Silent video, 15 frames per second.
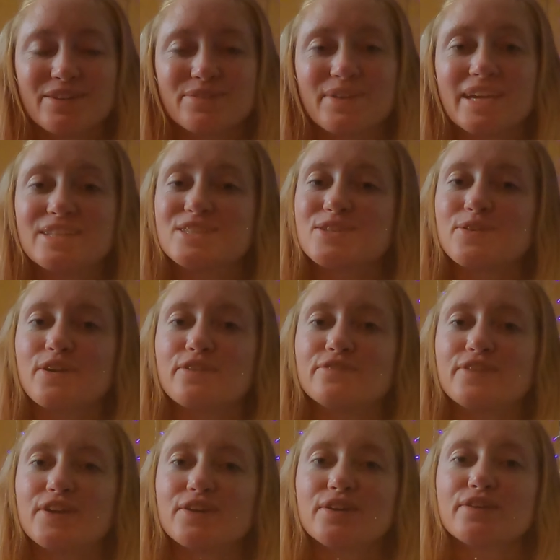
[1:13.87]
All right, so
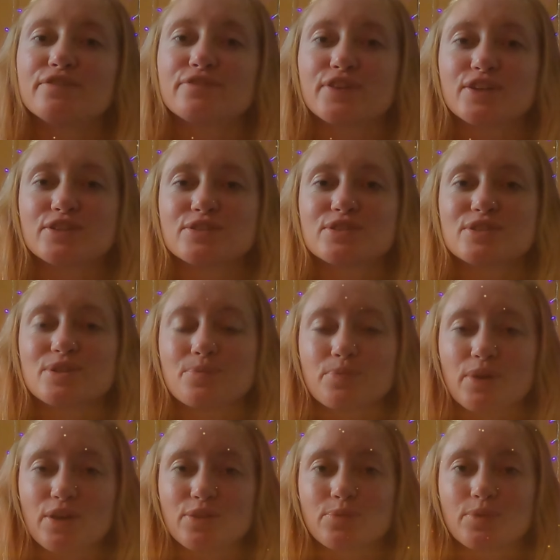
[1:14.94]
our very first
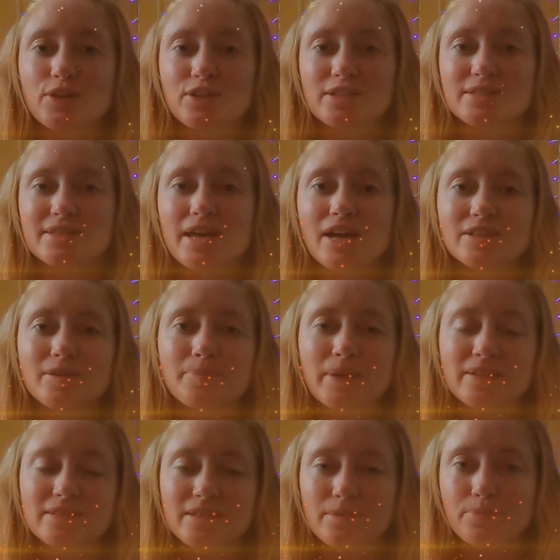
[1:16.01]
breath work is
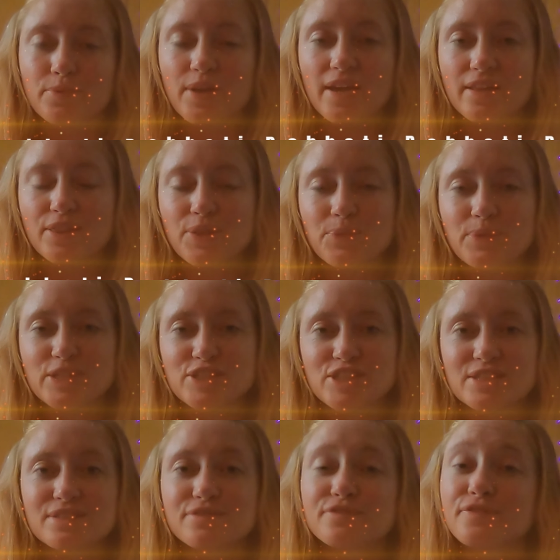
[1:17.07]
Kapalabhati breath,
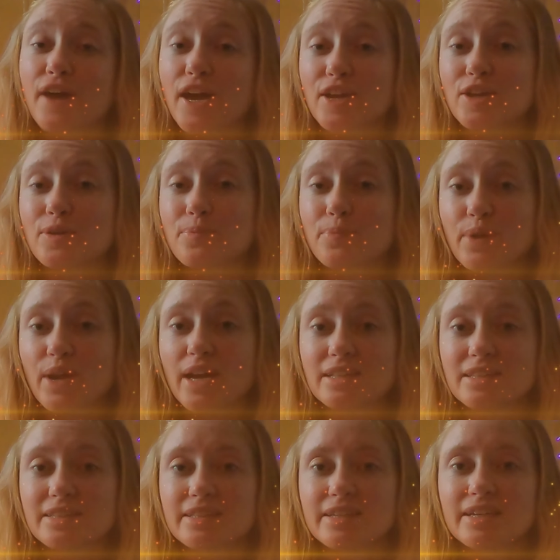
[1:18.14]
which is fire
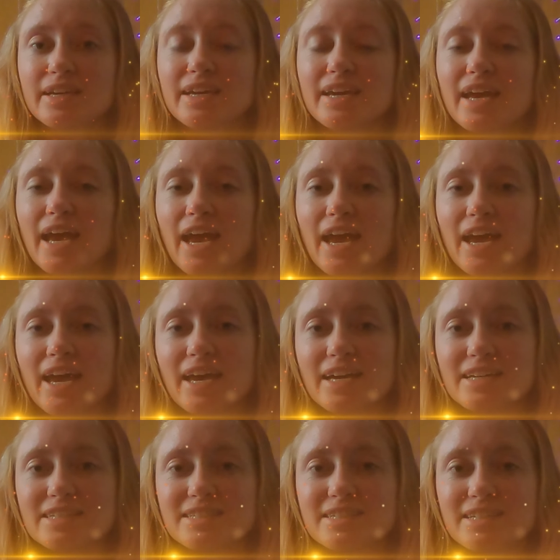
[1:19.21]
breath.
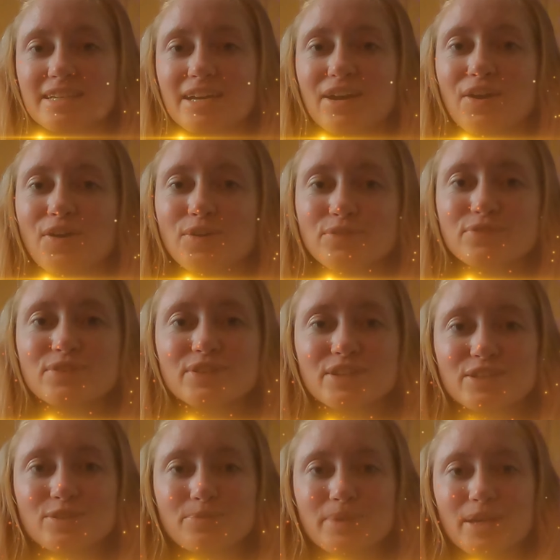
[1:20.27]
And
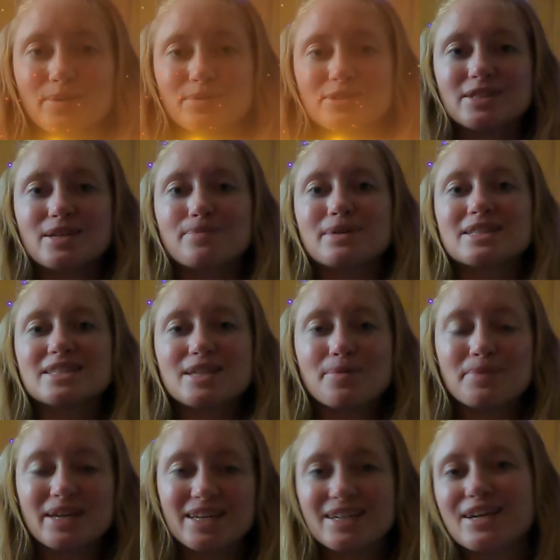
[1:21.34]
hopefully you'll be able to see my
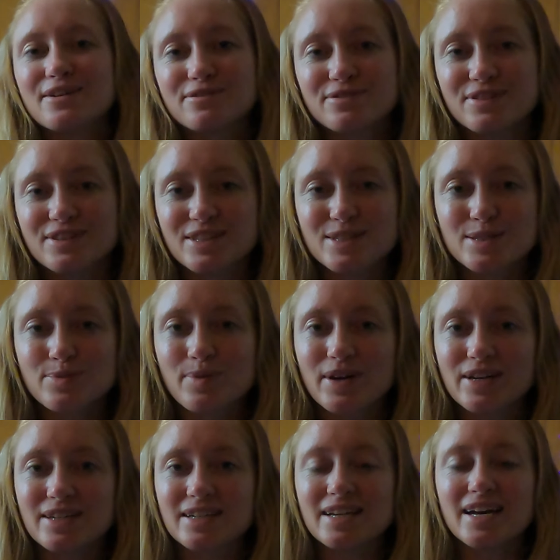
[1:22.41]
stomach enough for this
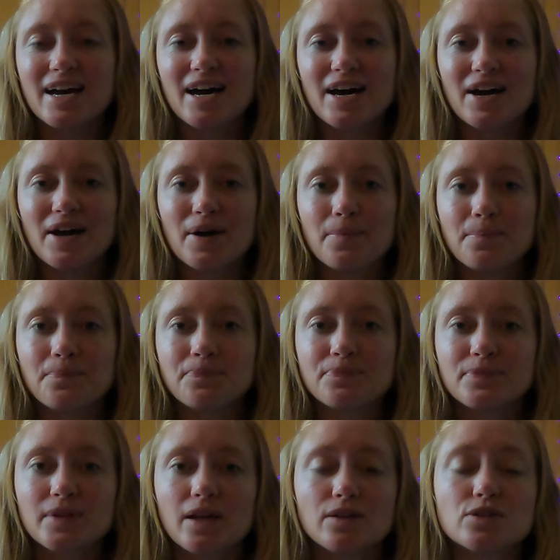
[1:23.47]
one.
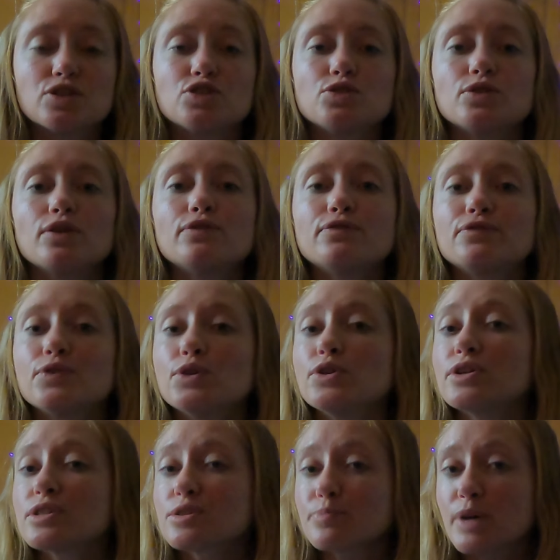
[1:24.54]
To do the full
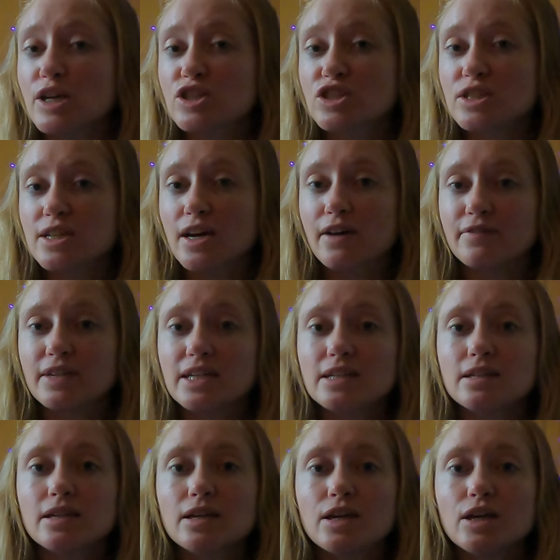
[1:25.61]
expression of
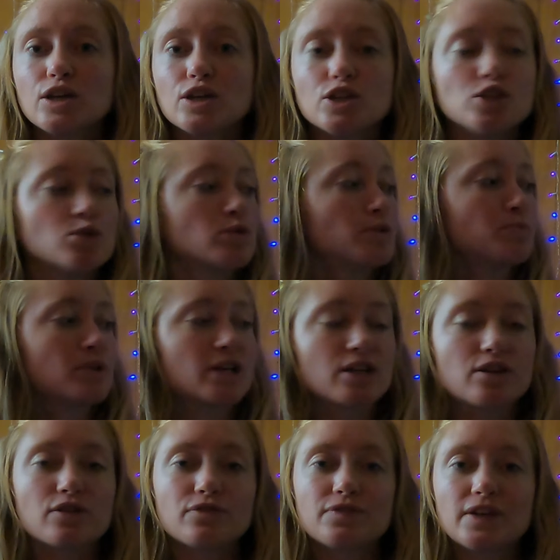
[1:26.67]
it, you would
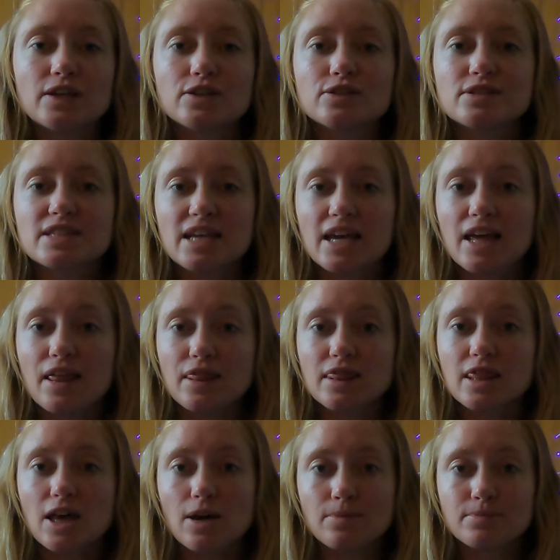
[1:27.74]
bring your fingers
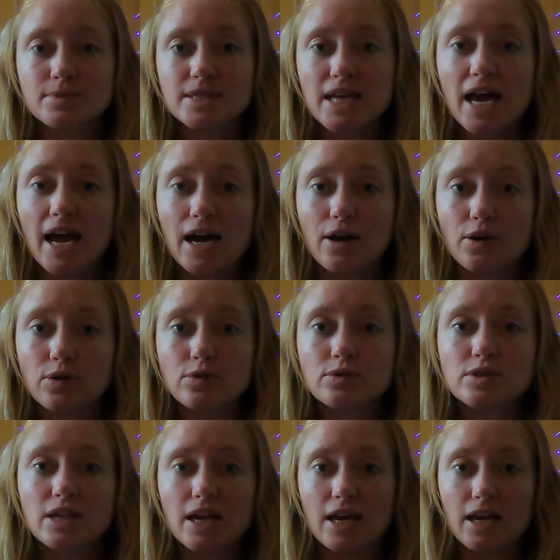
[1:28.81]
and thumbs
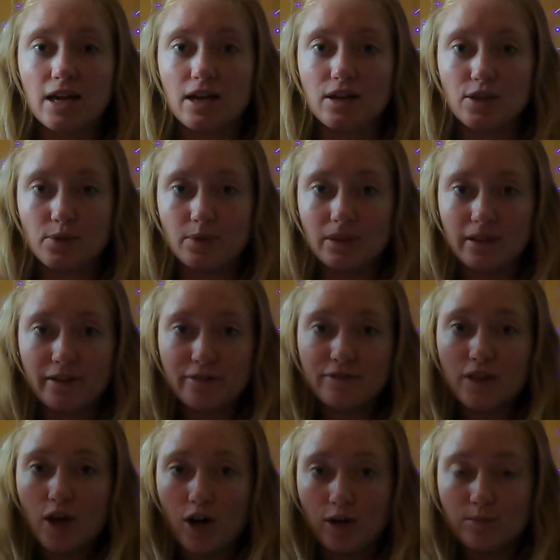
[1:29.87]
out and you would lift
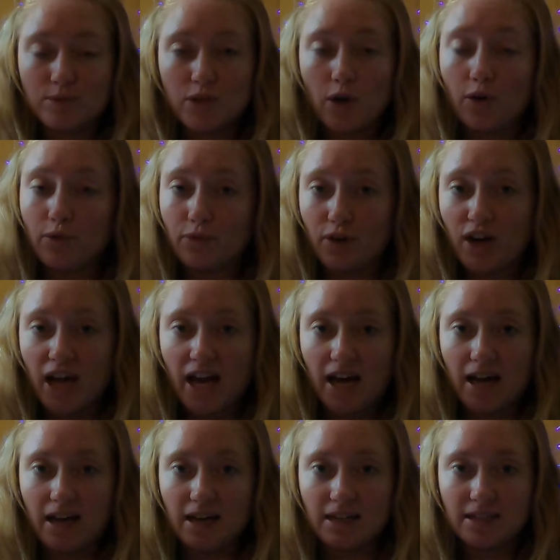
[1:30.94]
the arms
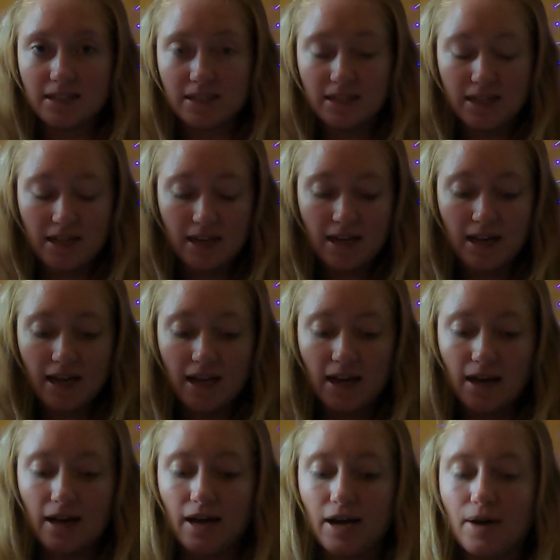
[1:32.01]
overhead.
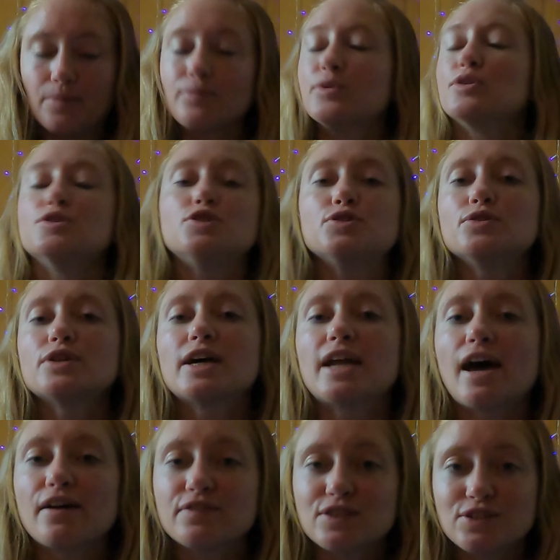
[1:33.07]
You do not
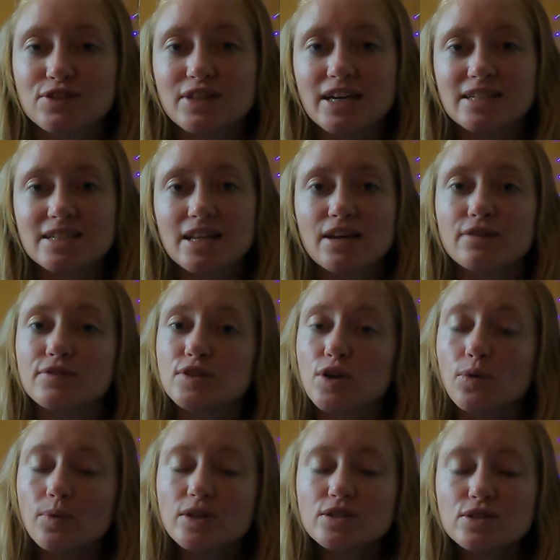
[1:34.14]
have to do that today. If you
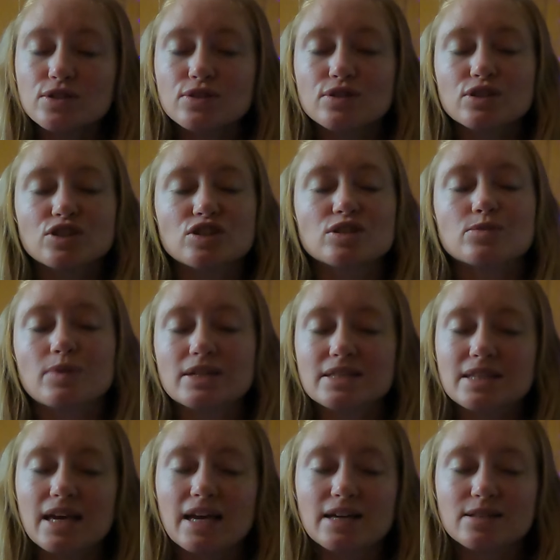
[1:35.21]
don't want to, you can just
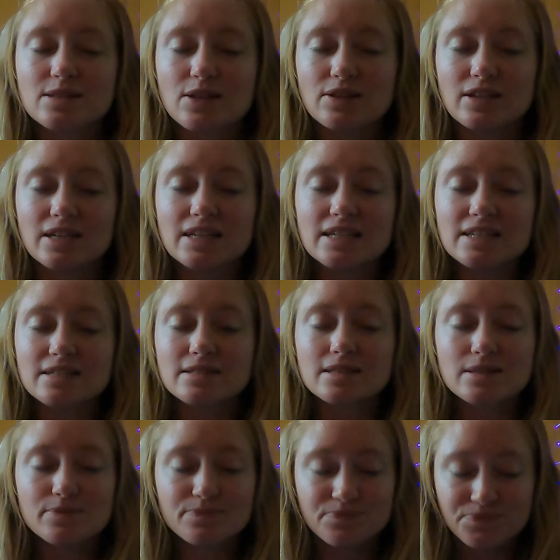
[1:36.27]
rest the hands on the knees.